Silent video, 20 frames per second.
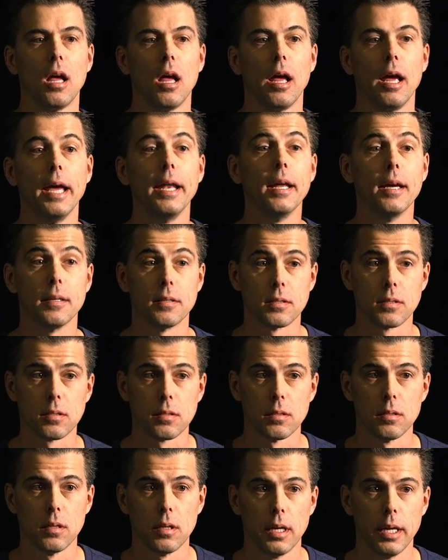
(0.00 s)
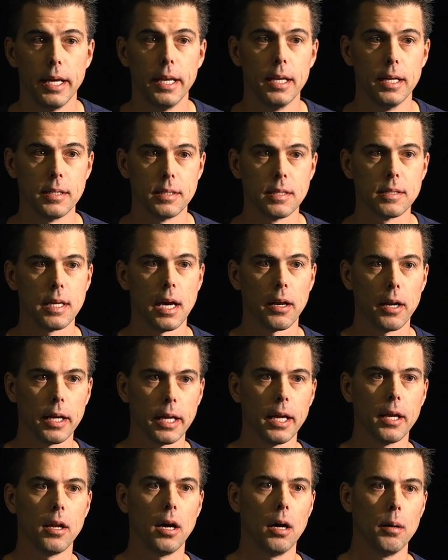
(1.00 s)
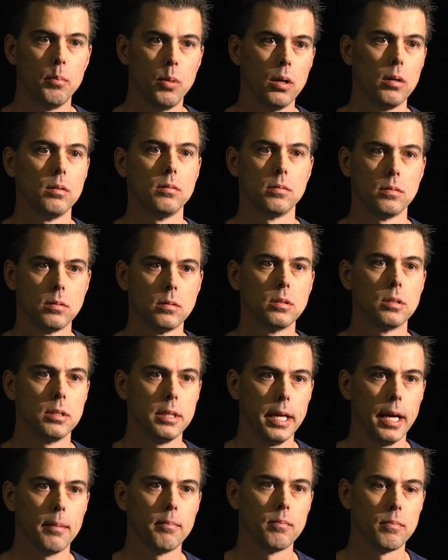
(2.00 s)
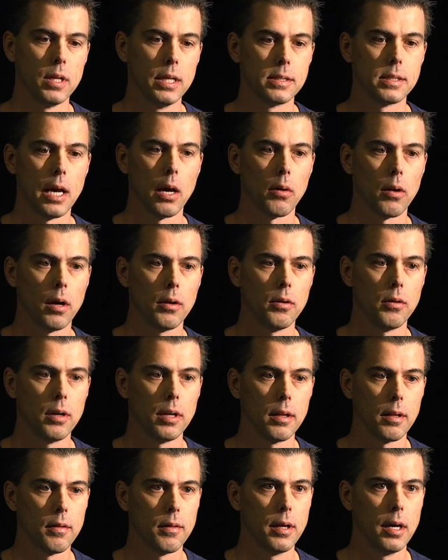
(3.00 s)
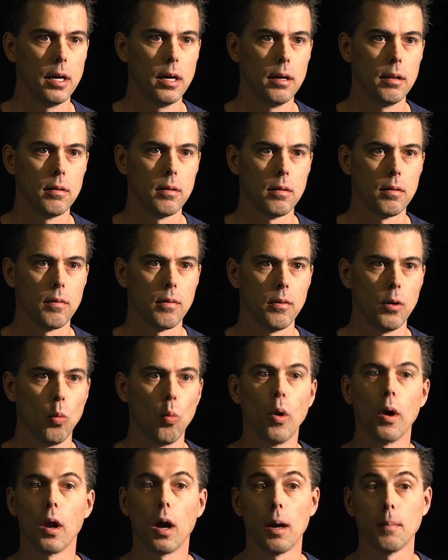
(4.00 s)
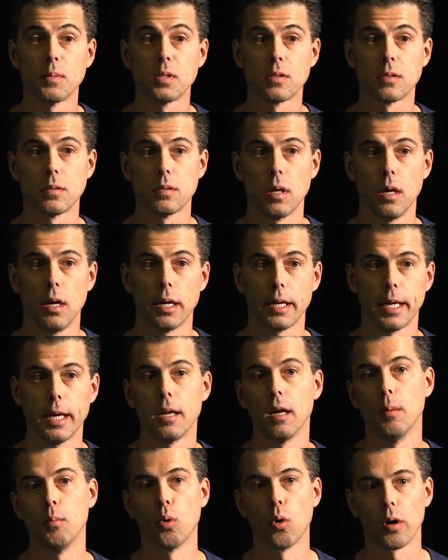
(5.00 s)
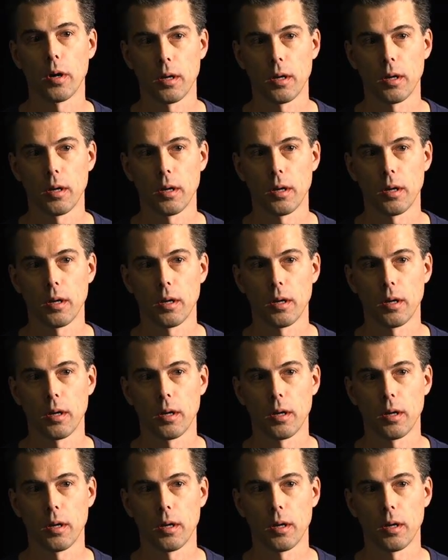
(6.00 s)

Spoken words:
It is. It is. It's out on GitHub. Yeah, it's out under the OneOps GitHub org.